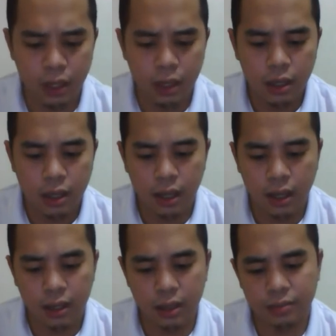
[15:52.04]

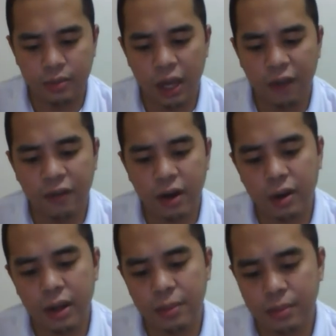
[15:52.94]
a
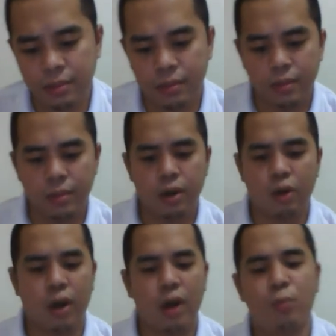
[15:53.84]
very
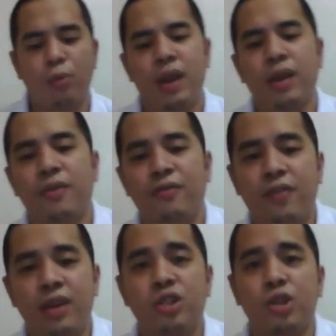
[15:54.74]
groundbreaking
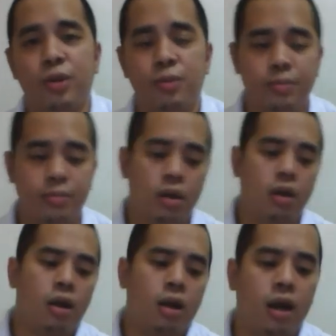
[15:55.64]
feature
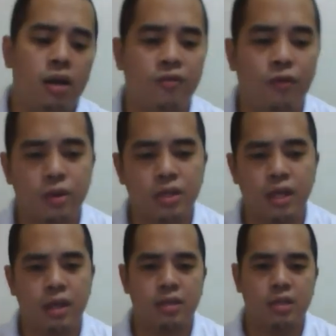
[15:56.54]
on the
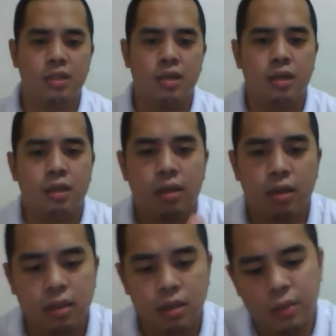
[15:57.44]
Vortex.
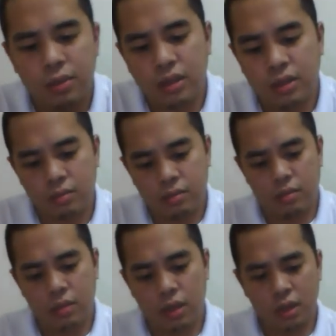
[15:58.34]
Let me just
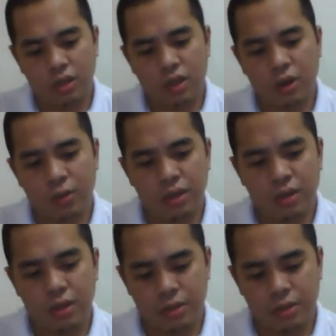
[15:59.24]
unscrew this